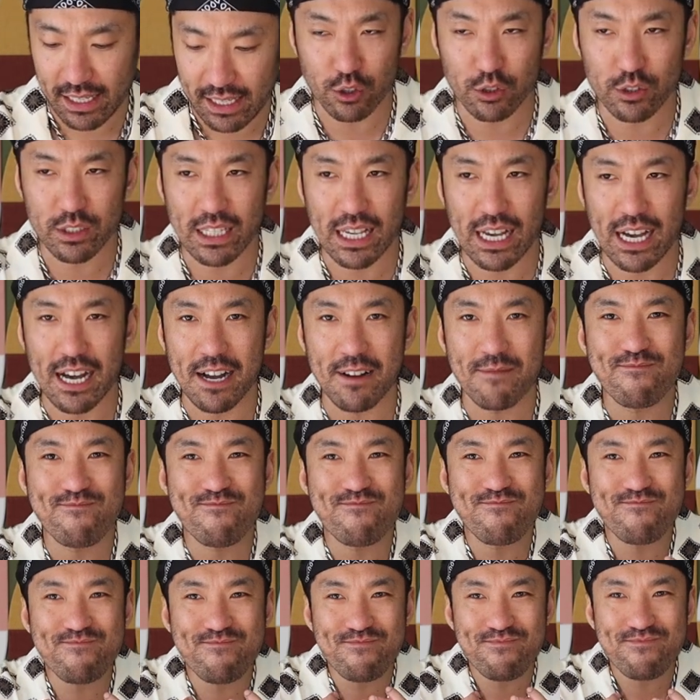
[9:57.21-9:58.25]
There's
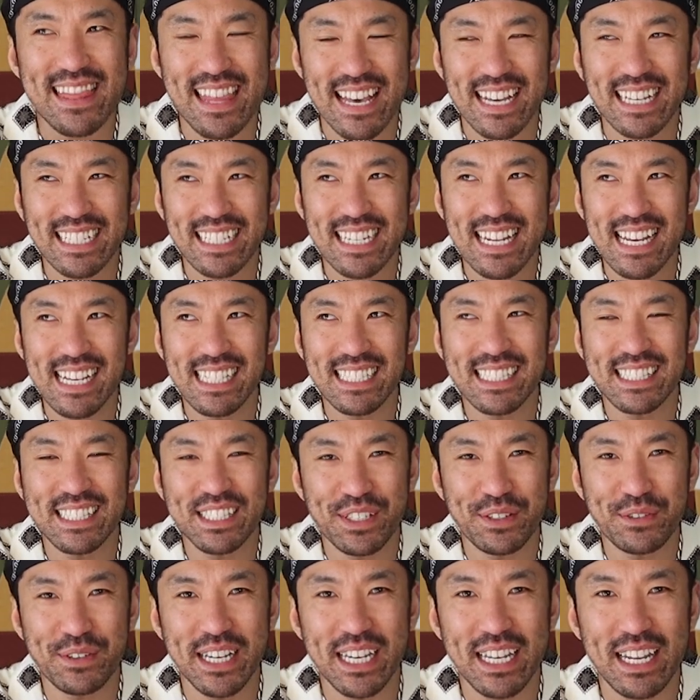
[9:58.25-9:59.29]
a thickness
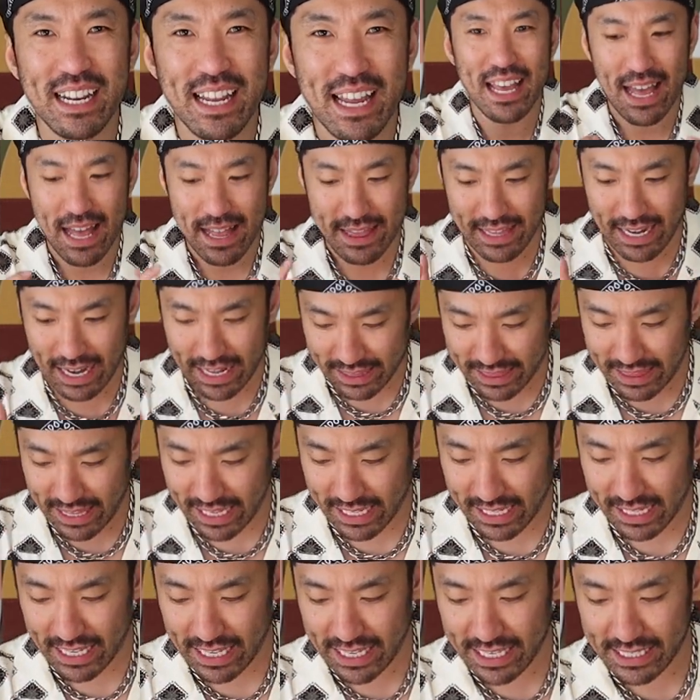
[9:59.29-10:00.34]
to it that I
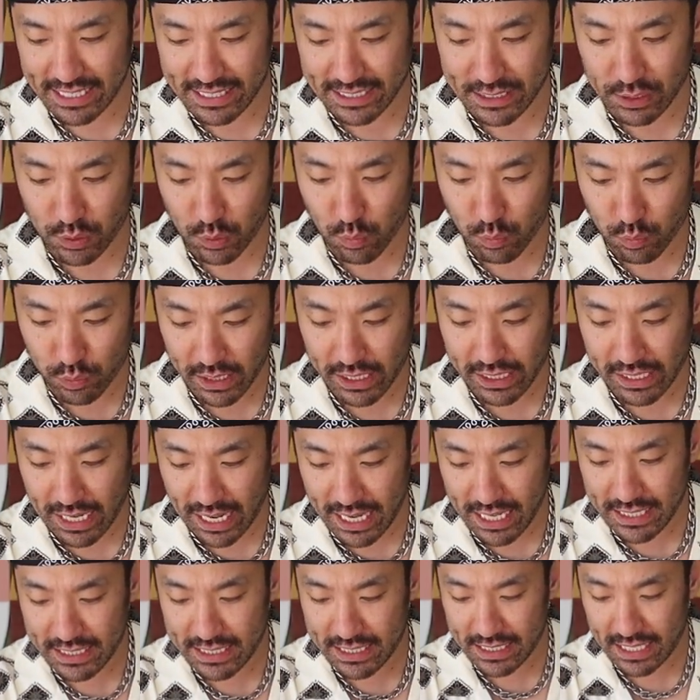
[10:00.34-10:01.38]
think is really
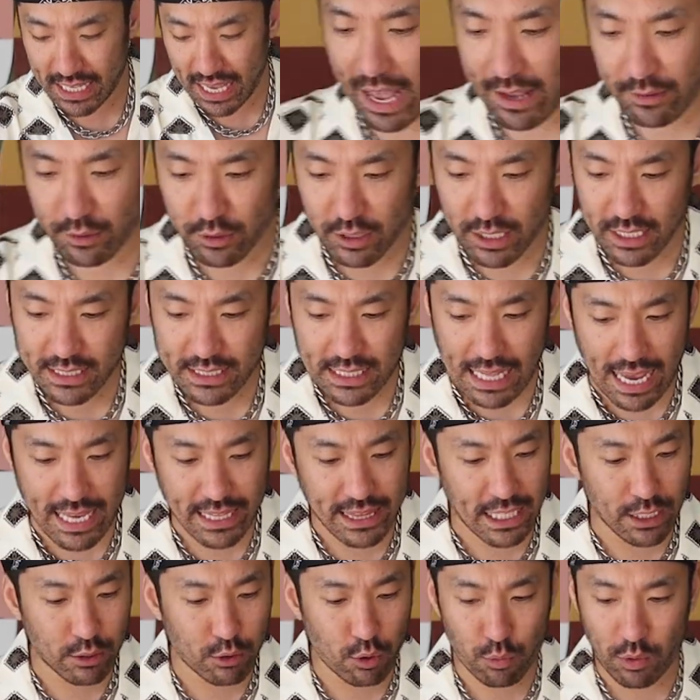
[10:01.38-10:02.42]
nice. After this, I
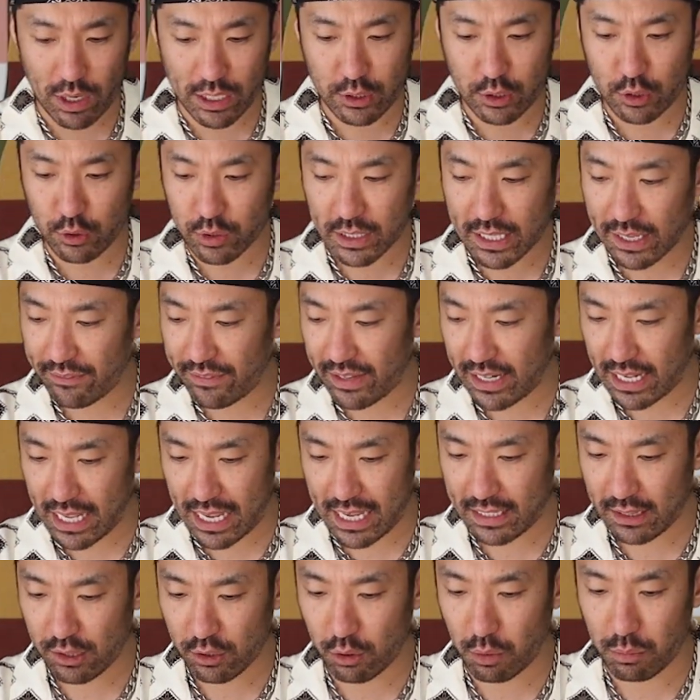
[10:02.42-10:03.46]
think we're ready to give it
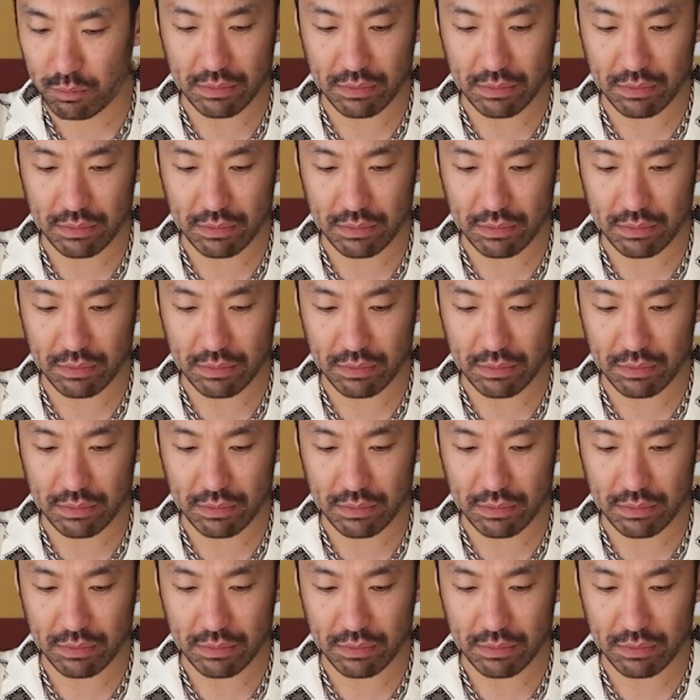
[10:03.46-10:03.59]
a little